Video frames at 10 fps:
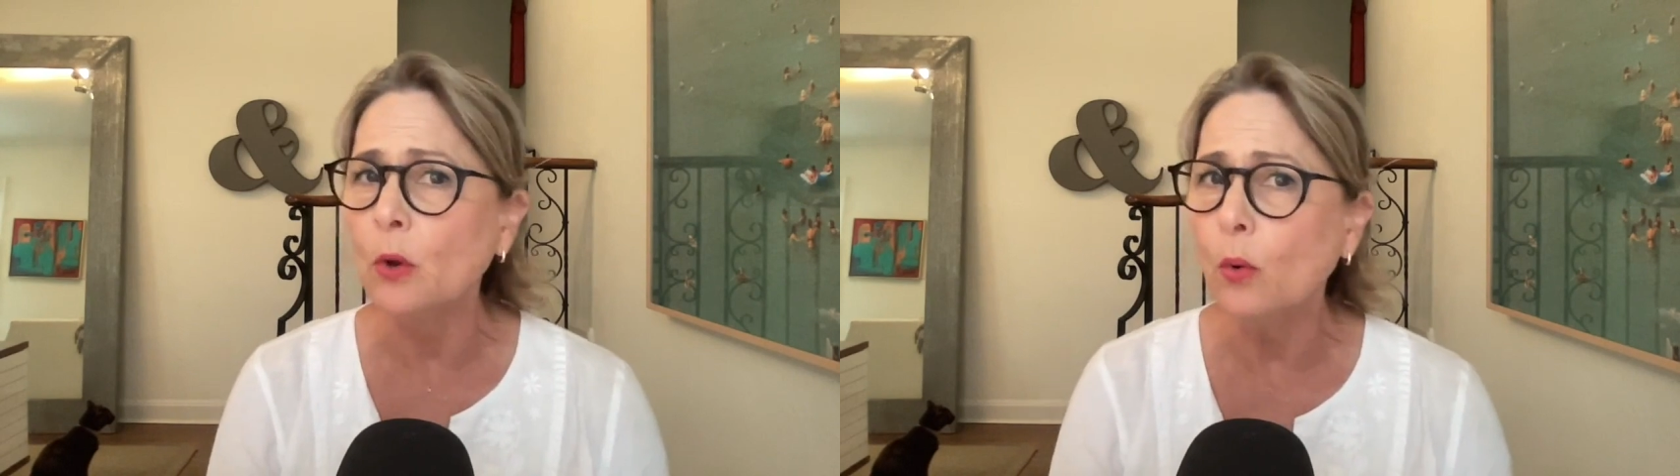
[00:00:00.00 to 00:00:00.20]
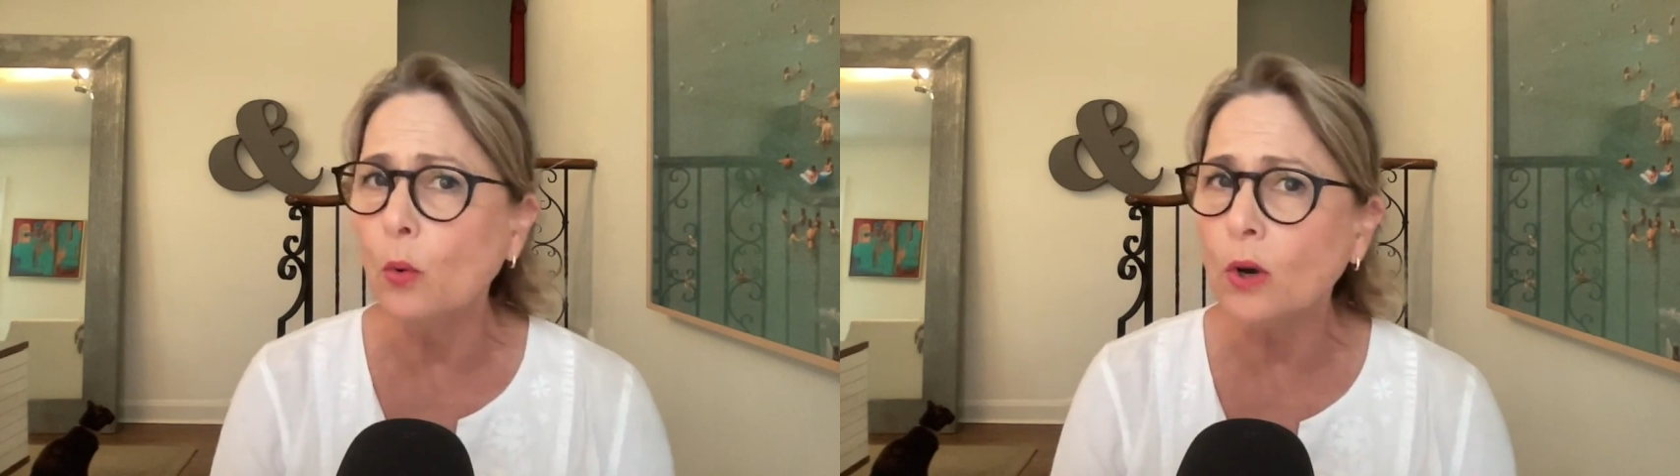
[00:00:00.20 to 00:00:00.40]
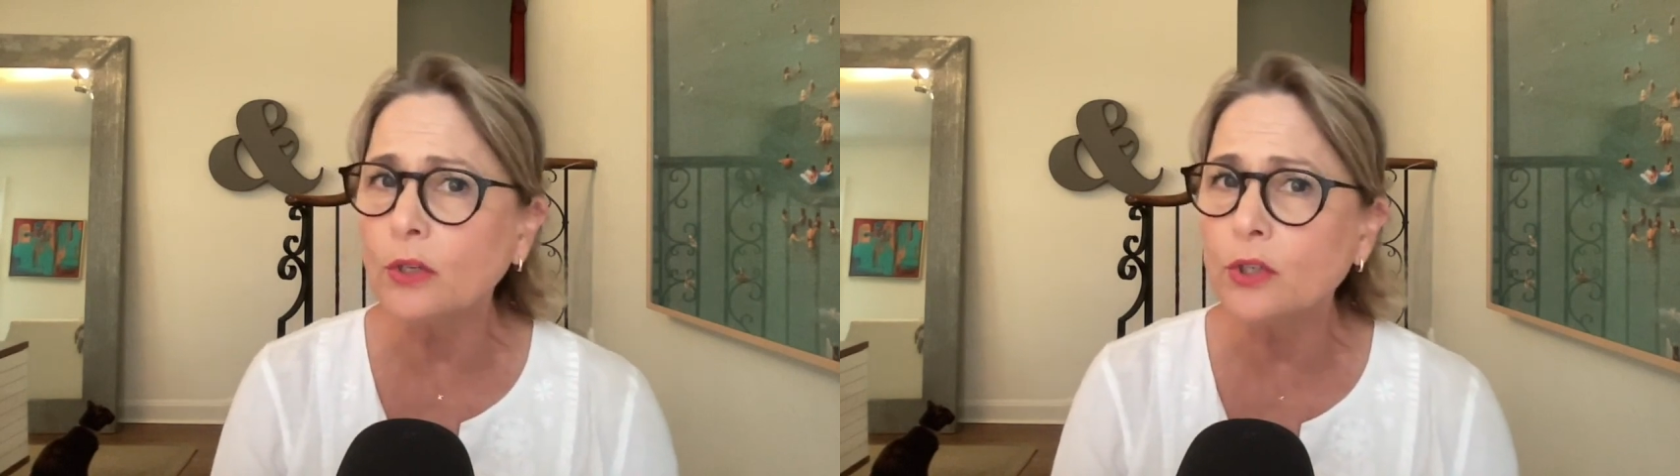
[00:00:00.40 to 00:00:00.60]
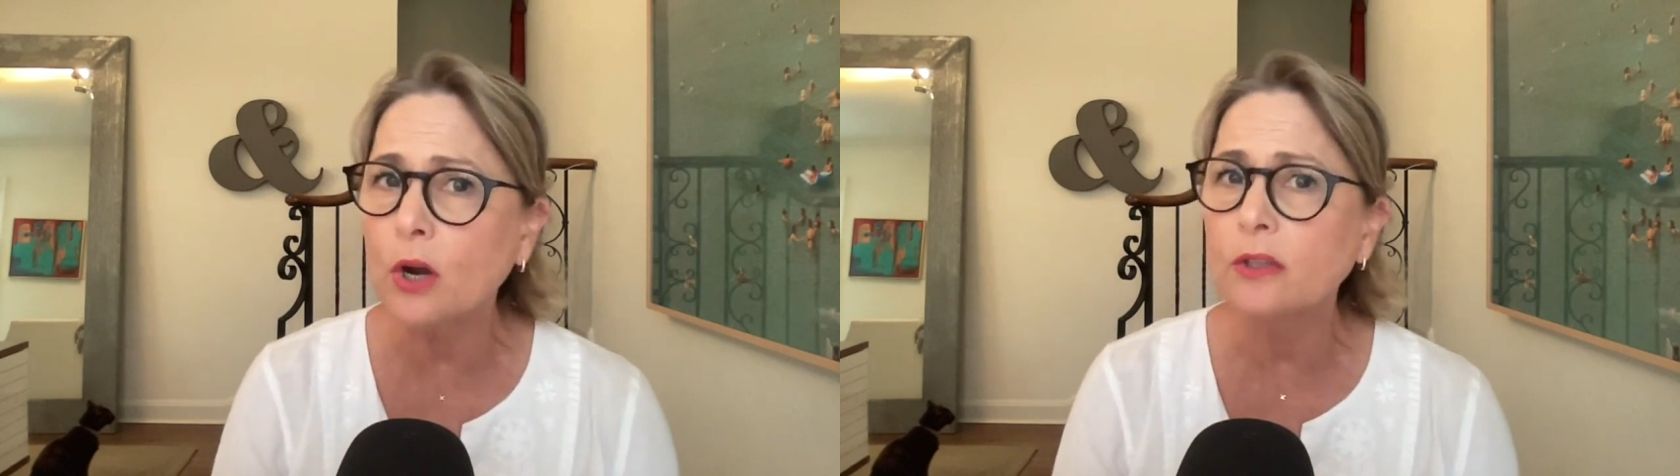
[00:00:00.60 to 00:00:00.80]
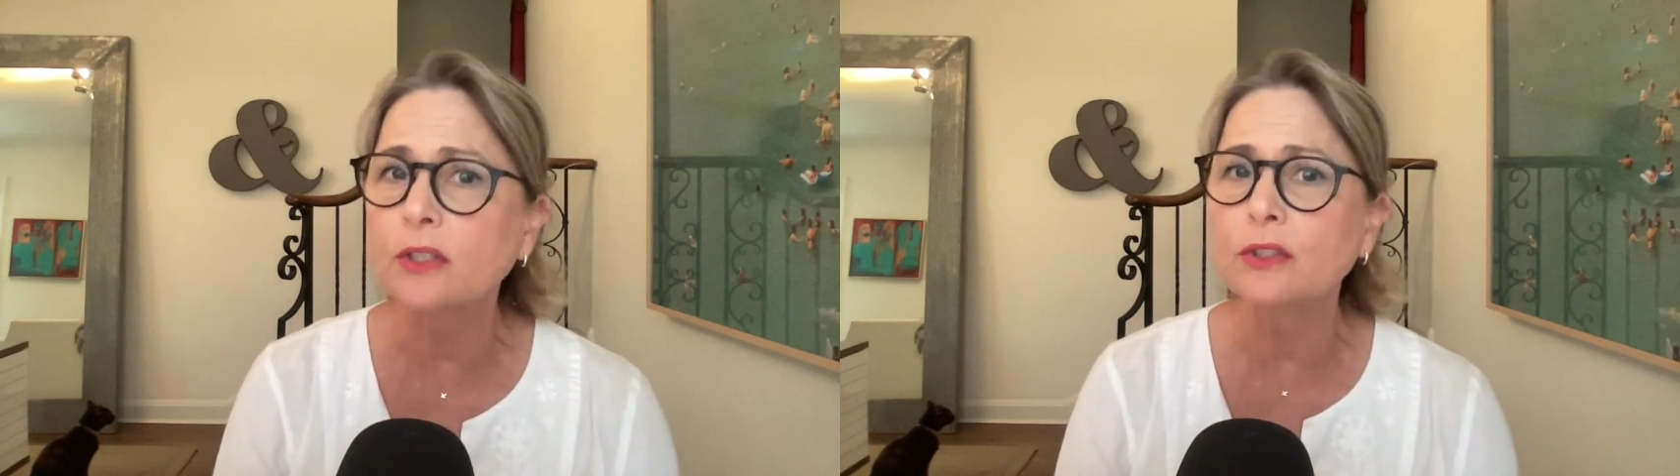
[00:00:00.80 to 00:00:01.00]
Org
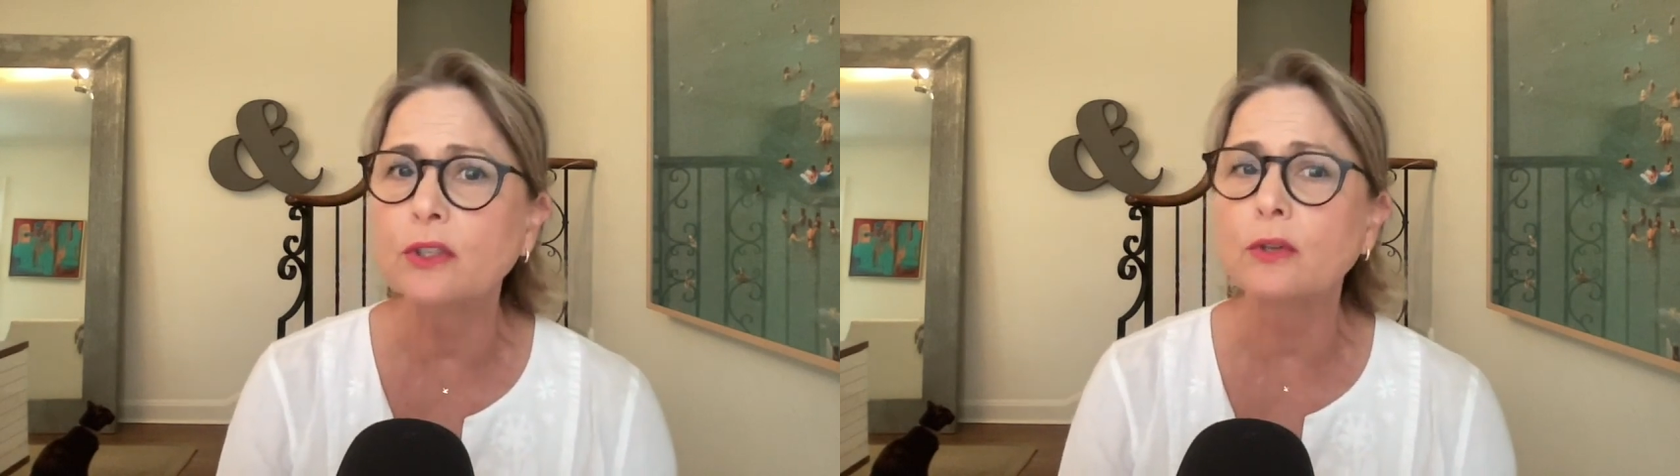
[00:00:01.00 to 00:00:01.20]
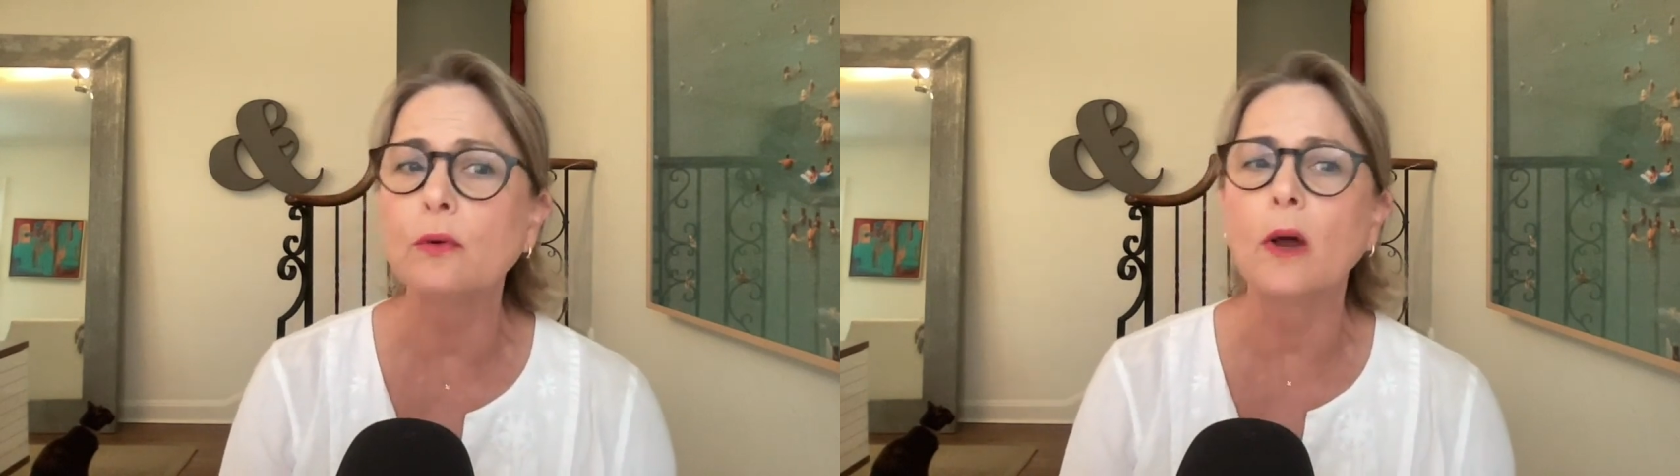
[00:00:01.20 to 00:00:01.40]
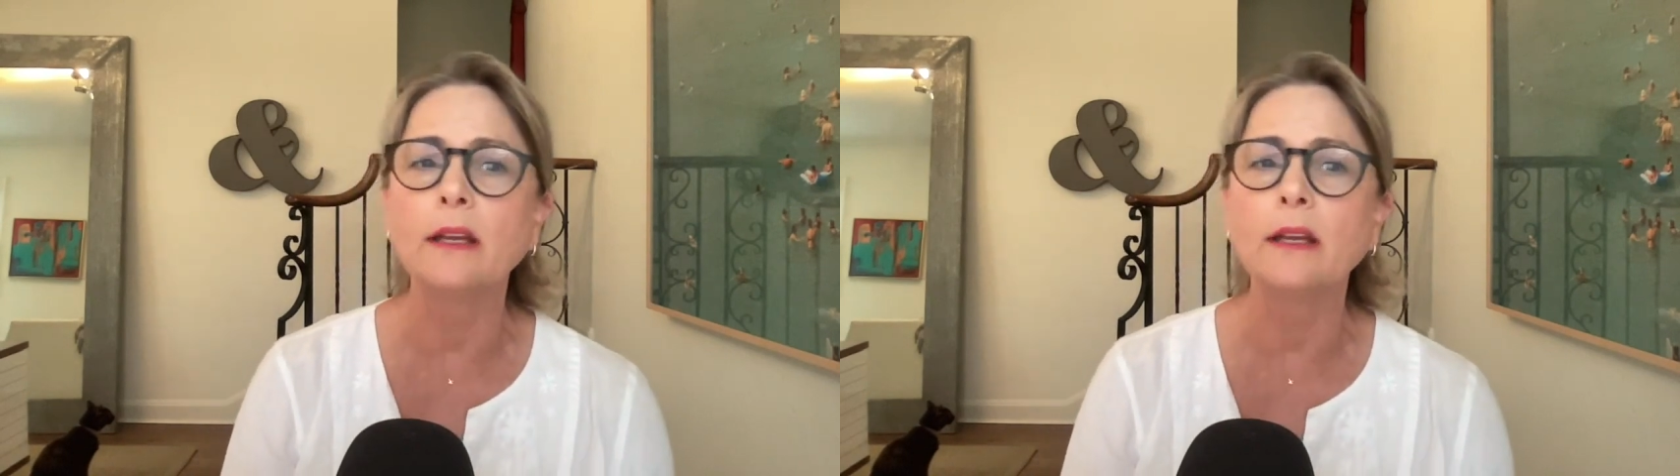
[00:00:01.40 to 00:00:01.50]
charts do